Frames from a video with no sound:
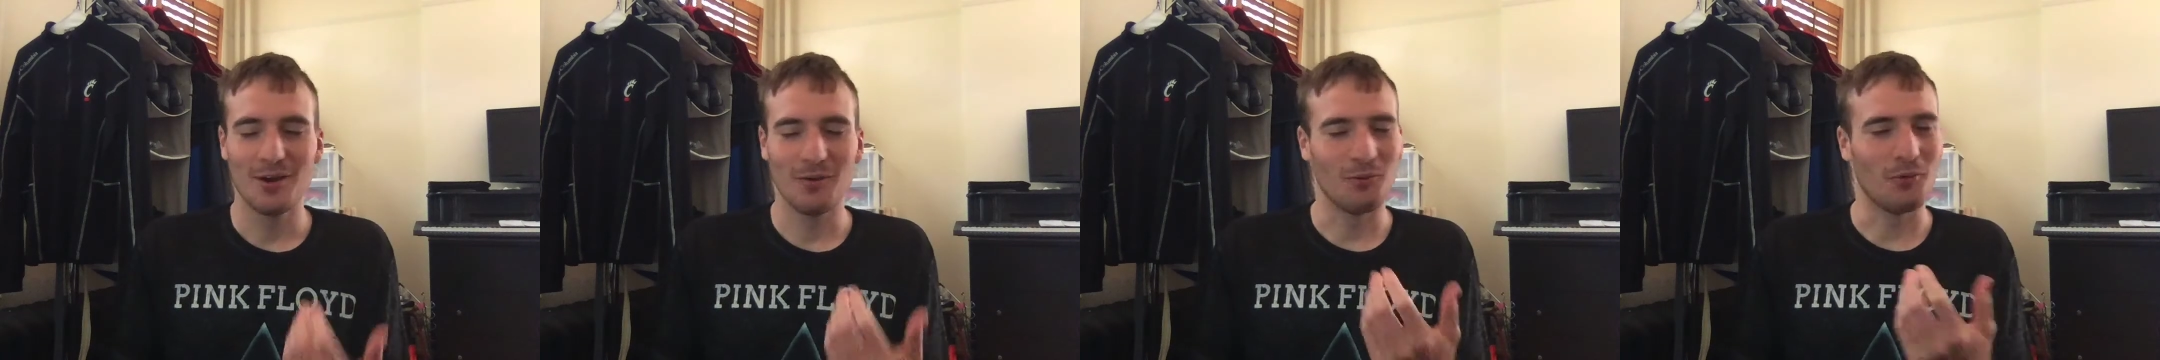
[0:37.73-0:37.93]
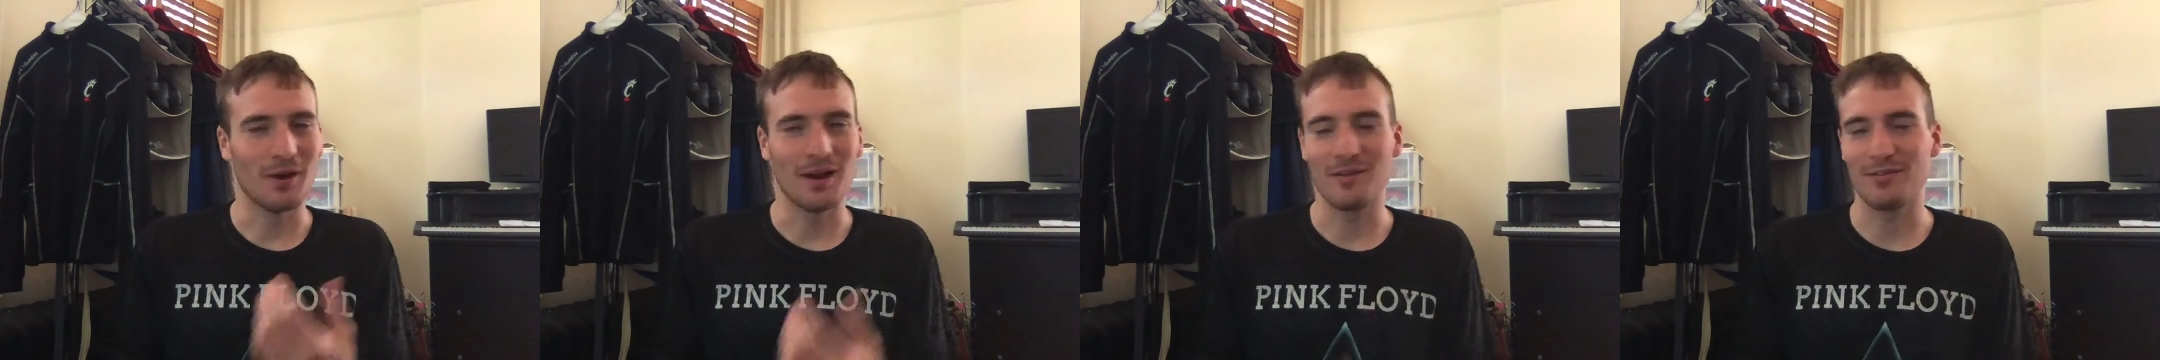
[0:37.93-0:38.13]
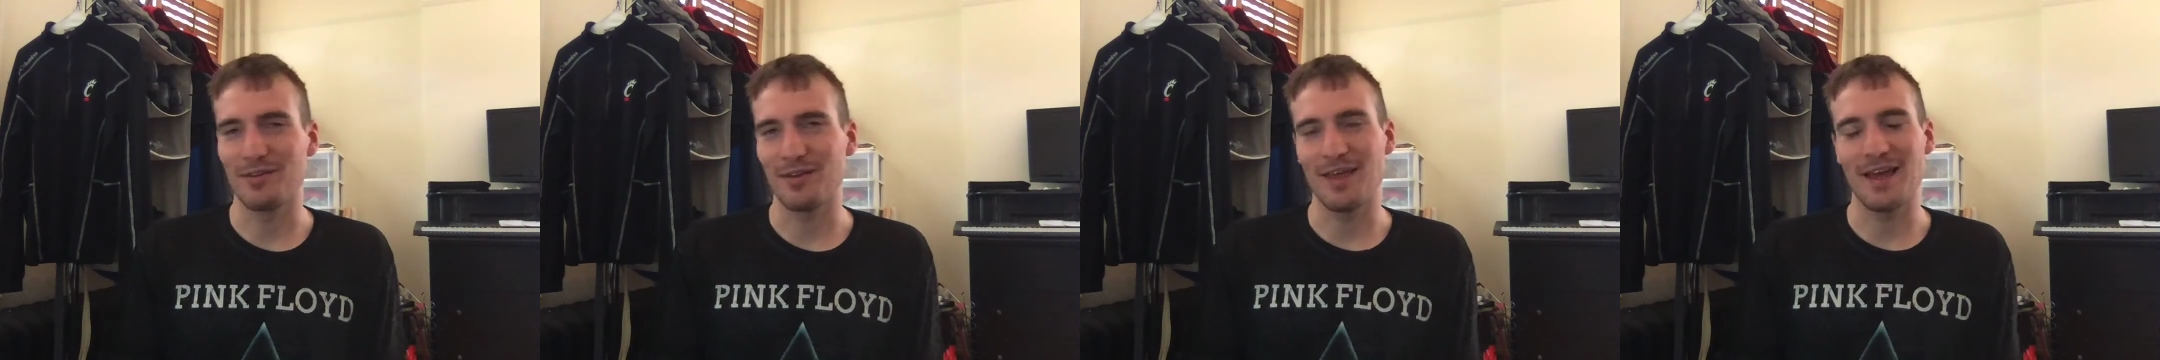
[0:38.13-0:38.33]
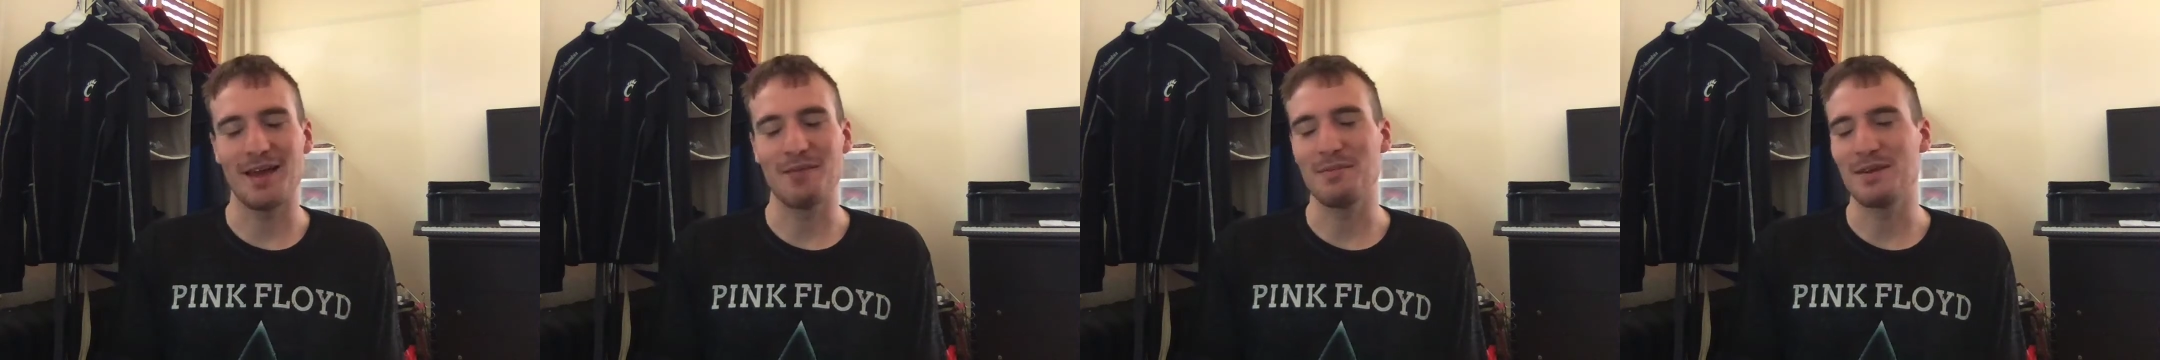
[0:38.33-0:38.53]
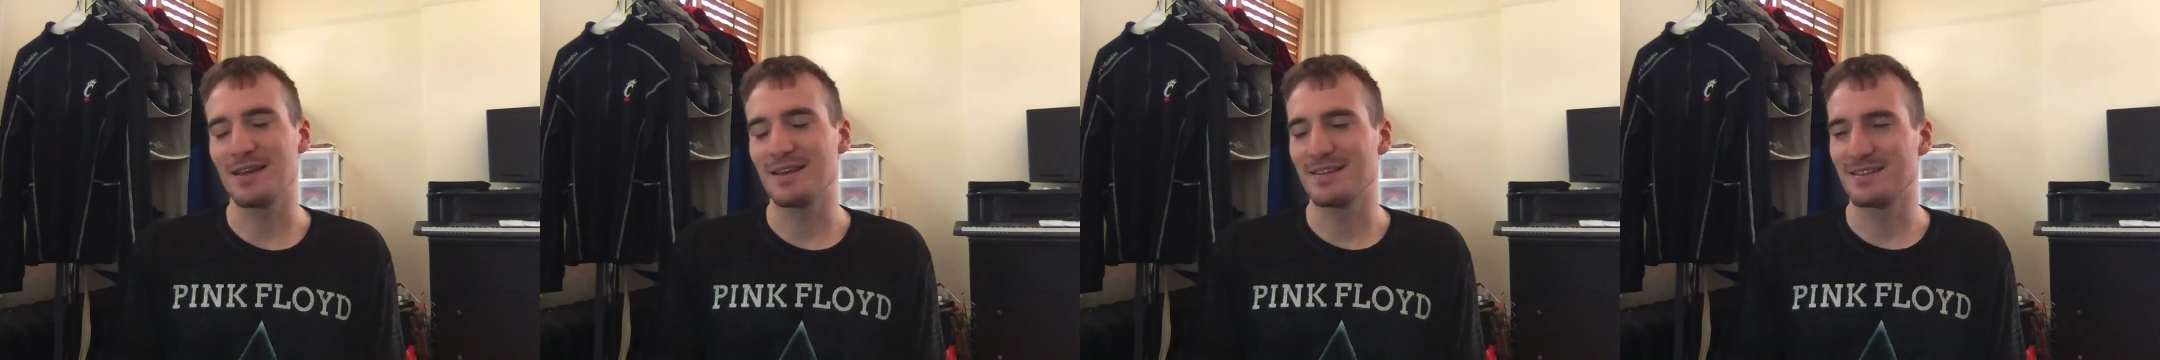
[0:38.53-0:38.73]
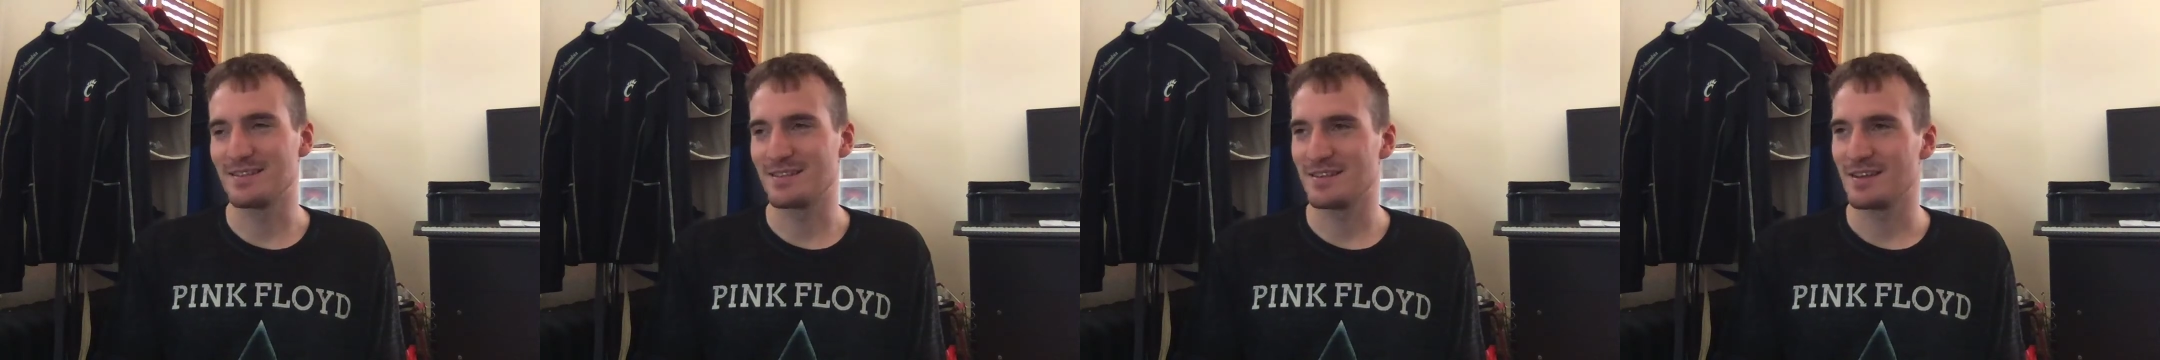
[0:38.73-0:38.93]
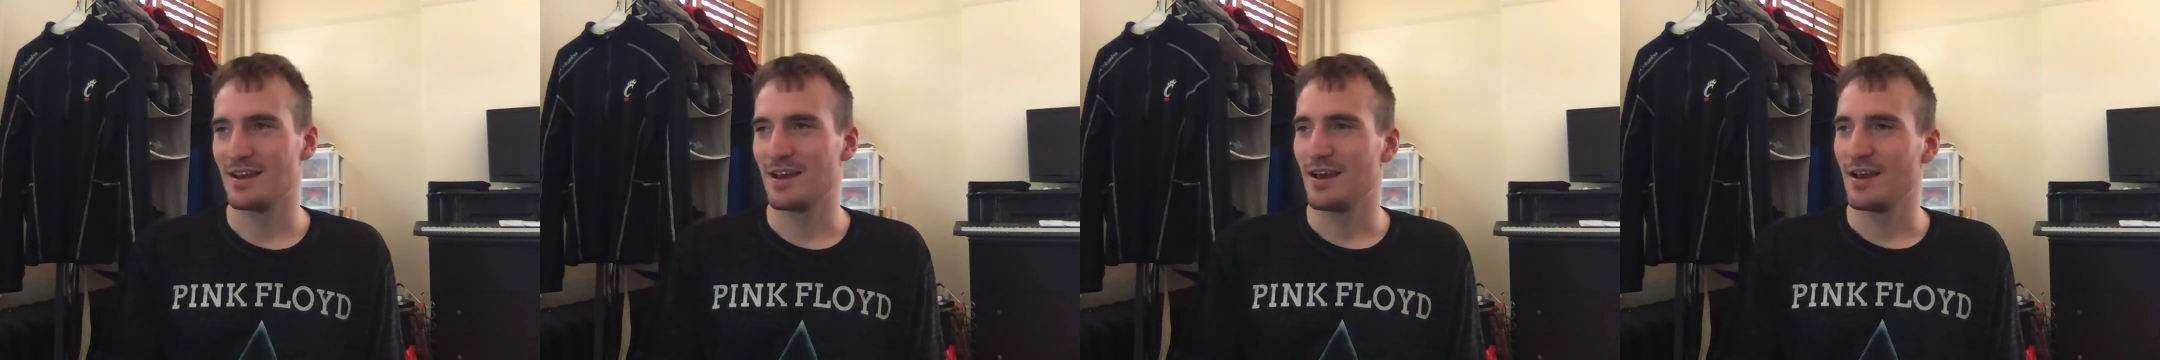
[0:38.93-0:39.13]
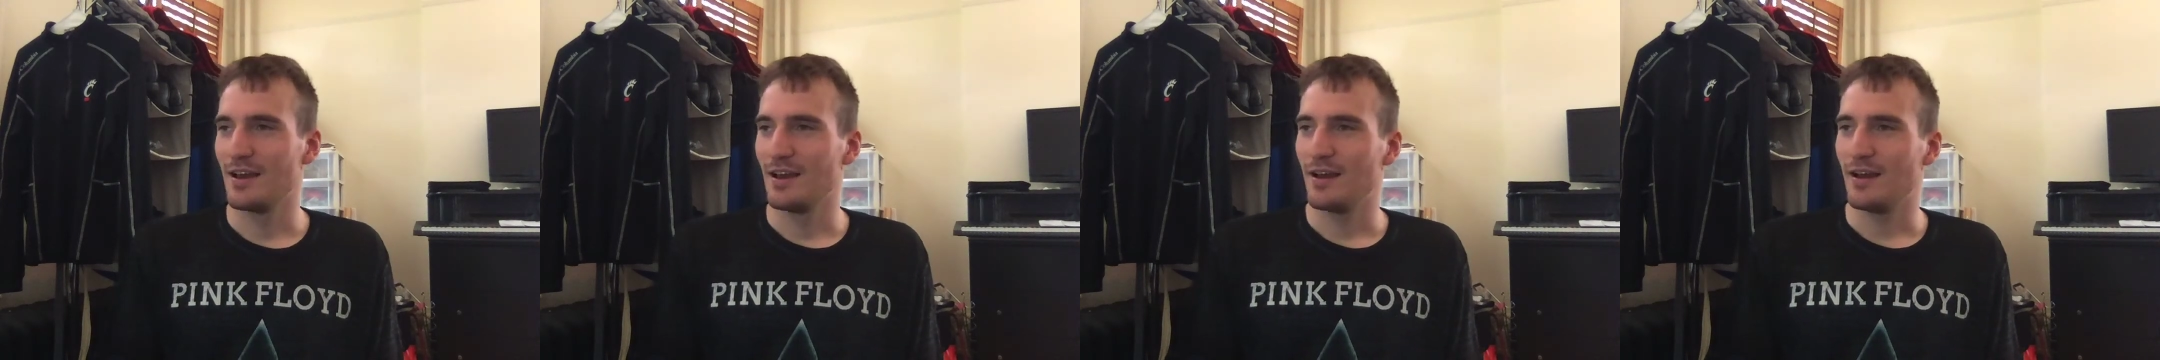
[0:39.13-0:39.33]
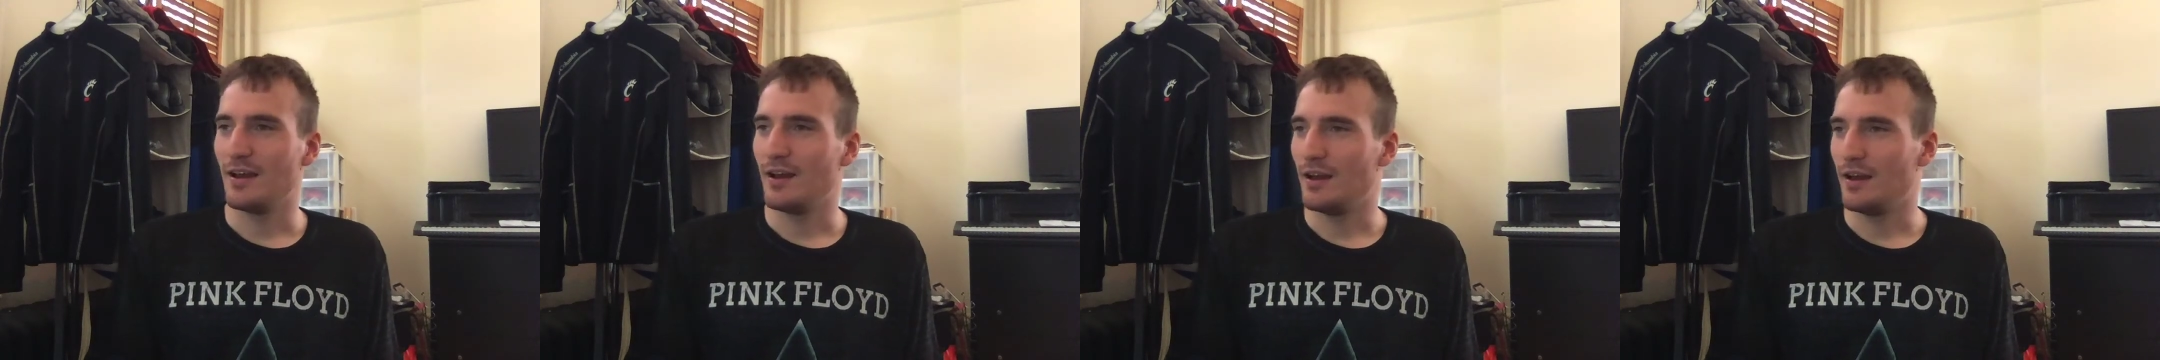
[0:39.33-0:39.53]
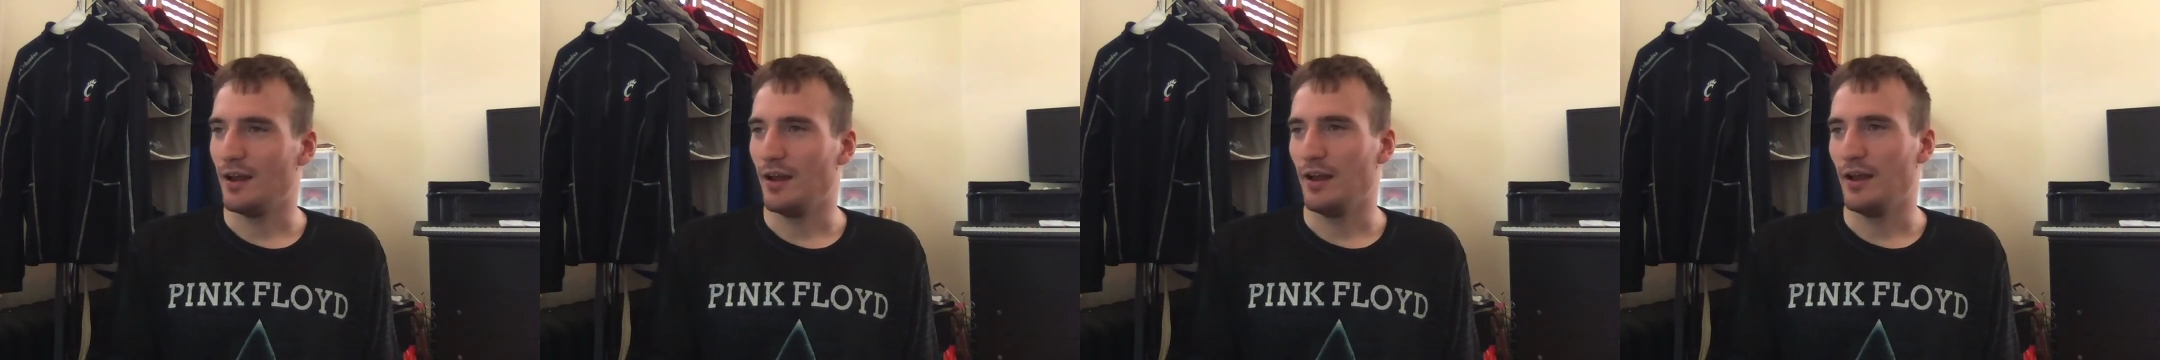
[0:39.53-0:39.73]
whatever that means,
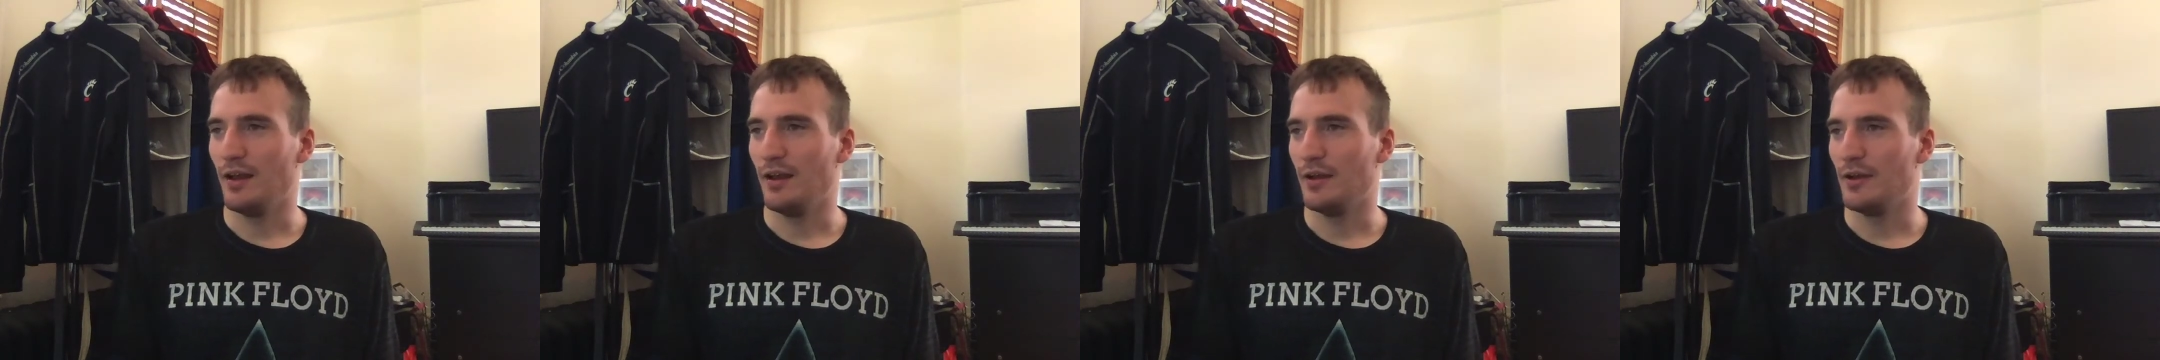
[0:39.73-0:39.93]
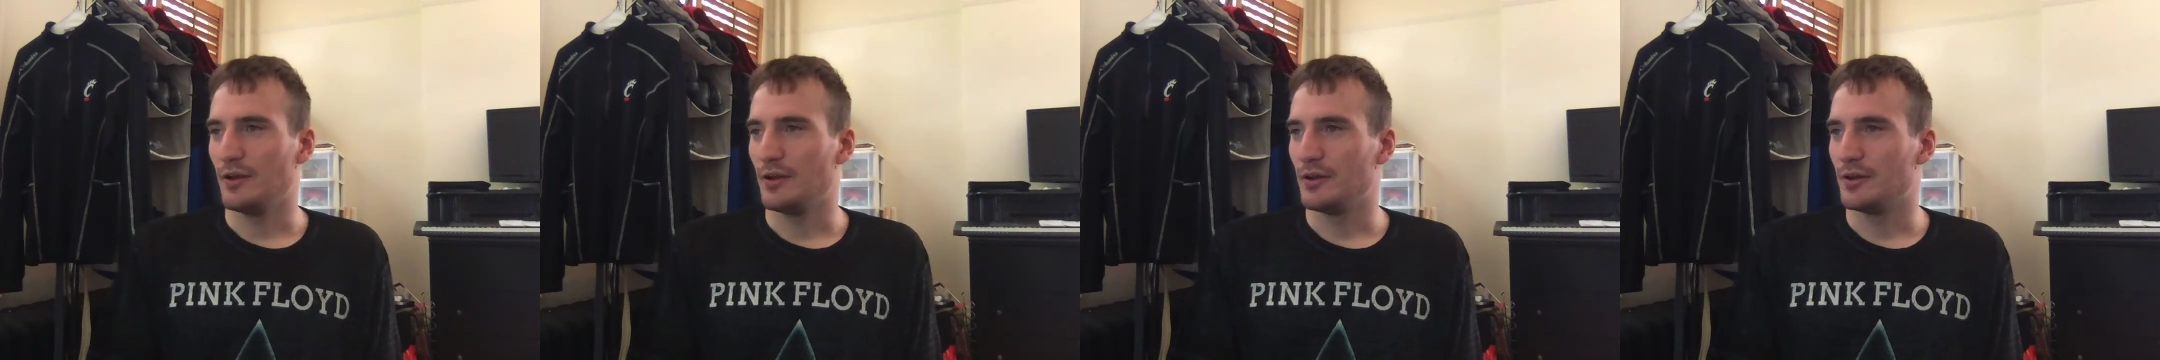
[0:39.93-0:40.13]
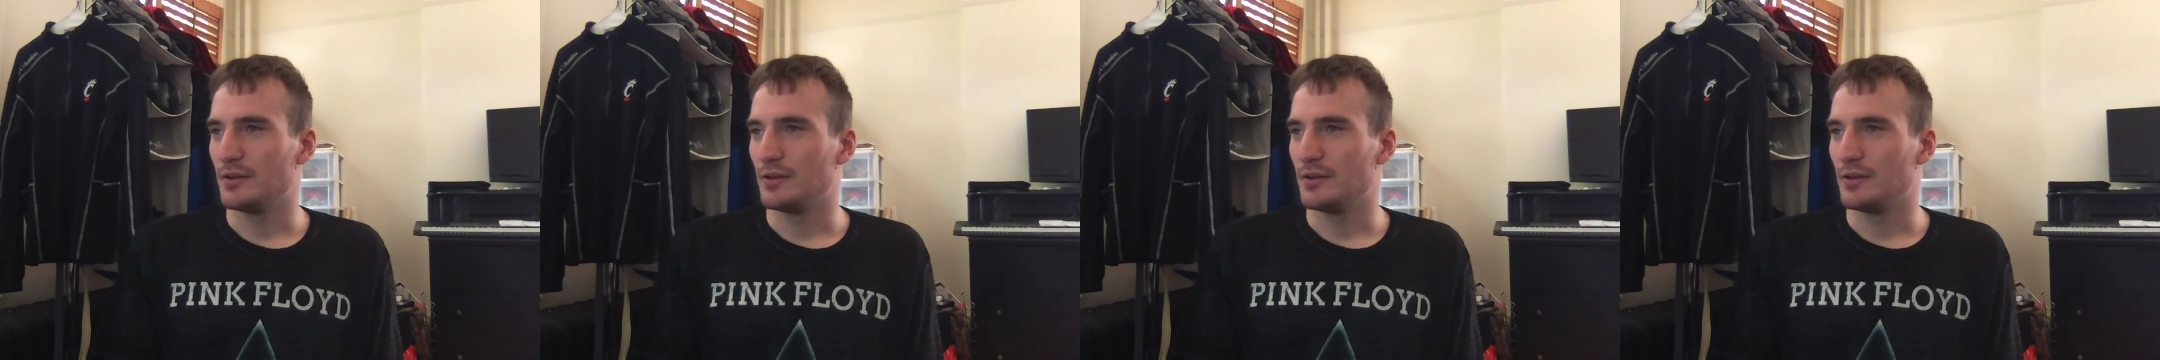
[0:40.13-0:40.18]
and